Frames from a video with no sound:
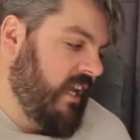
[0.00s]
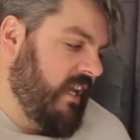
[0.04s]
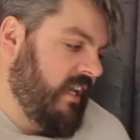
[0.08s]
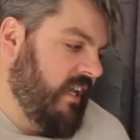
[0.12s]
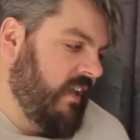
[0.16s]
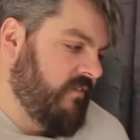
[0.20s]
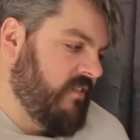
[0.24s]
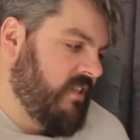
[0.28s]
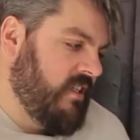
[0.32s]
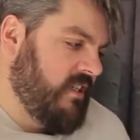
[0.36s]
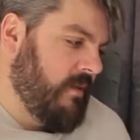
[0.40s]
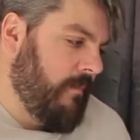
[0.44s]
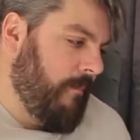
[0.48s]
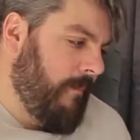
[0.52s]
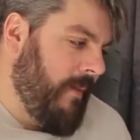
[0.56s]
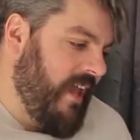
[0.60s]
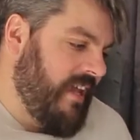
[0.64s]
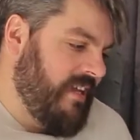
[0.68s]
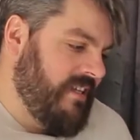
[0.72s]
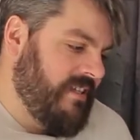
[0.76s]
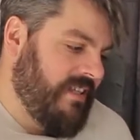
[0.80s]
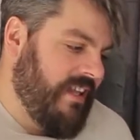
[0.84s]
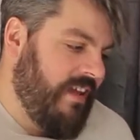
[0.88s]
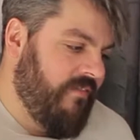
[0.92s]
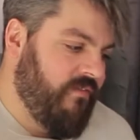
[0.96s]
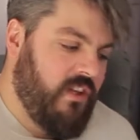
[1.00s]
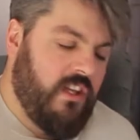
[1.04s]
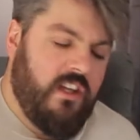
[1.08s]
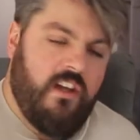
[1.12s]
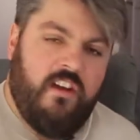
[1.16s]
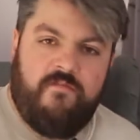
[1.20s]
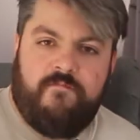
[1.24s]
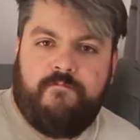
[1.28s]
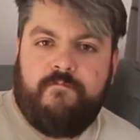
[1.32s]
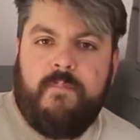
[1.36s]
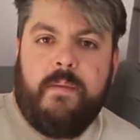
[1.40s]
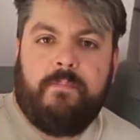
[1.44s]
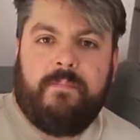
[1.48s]
It gives us a base level
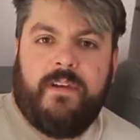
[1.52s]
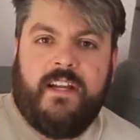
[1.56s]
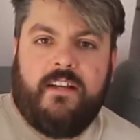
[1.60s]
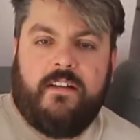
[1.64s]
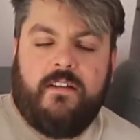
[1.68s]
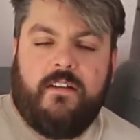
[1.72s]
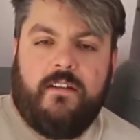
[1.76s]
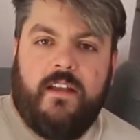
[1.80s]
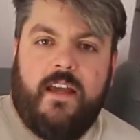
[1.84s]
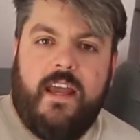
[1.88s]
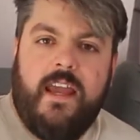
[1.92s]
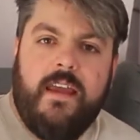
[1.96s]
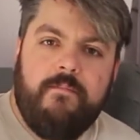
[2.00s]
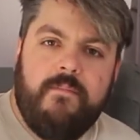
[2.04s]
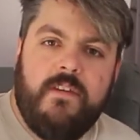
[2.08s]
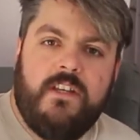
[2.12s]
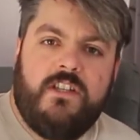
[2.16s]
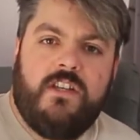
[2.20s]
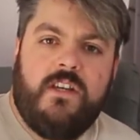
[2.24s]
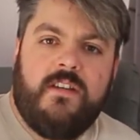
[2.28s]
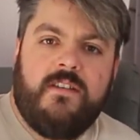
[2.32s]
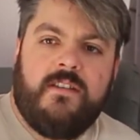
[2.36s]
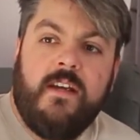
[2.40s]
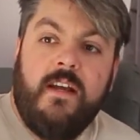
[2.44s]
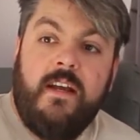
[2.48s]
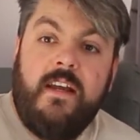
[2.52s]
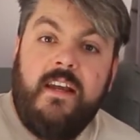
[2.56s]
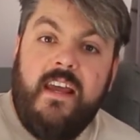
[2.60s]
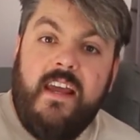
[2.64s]
of biblical images.